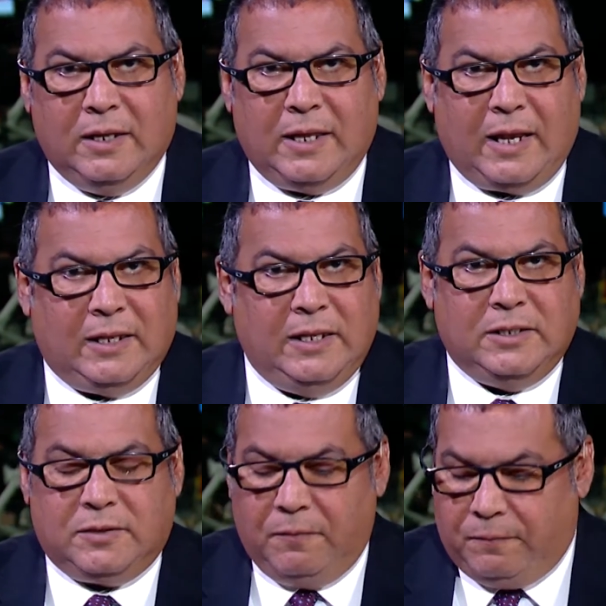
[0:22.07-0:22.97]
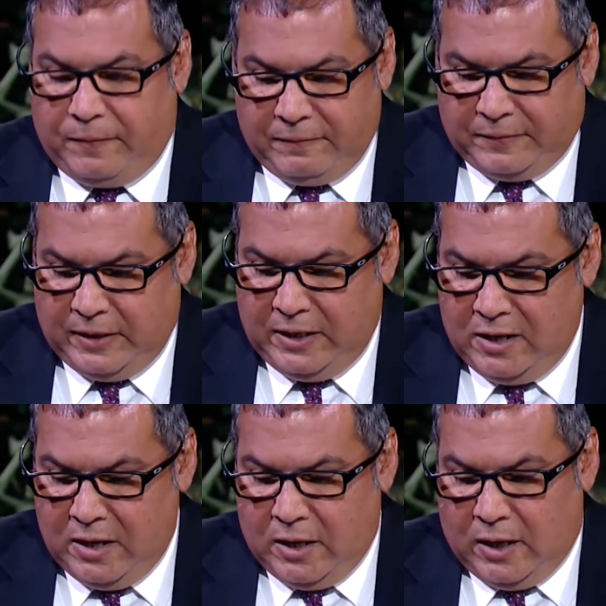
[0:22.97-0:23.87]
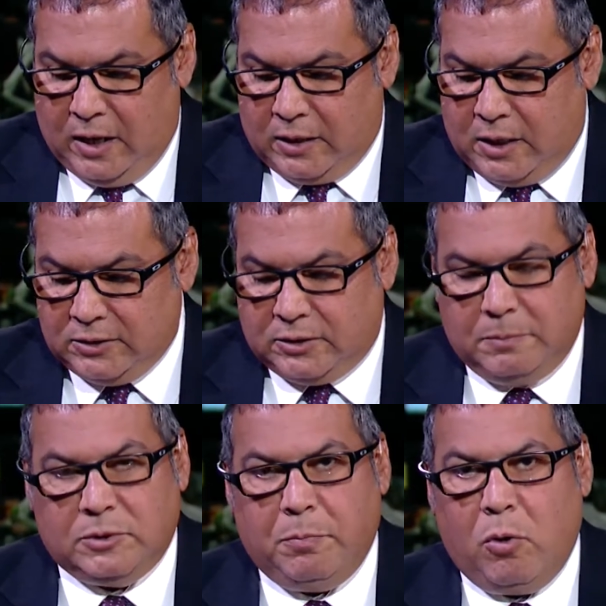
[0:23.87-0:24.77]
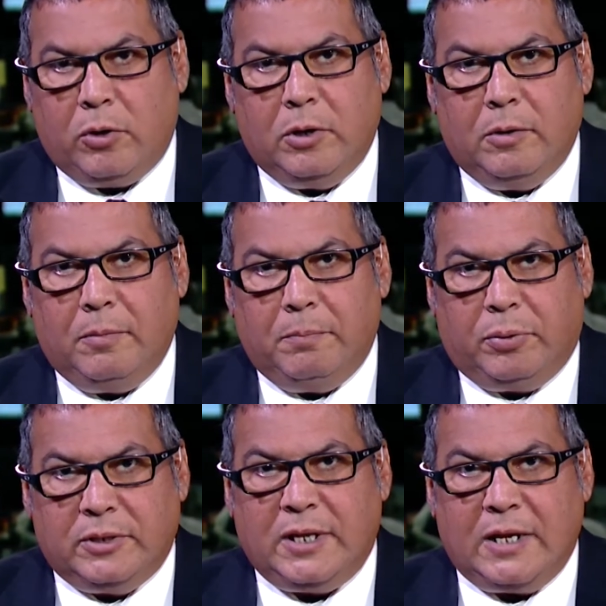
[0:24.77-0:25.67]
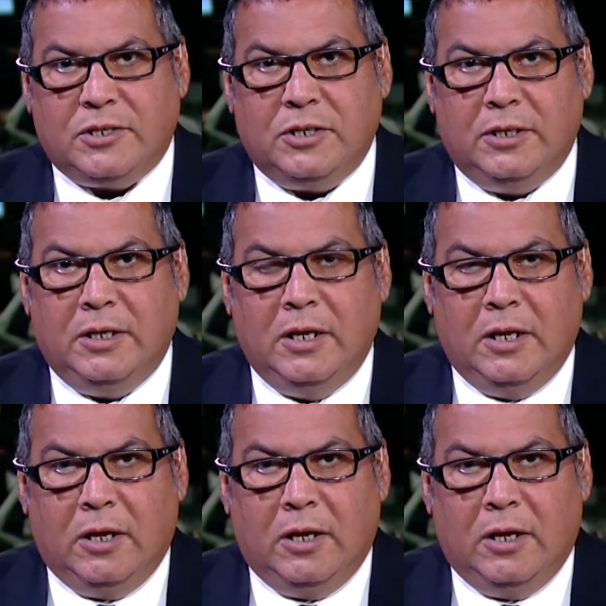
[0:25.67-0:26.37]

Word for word: that at least fifty uh, Customs Border Protection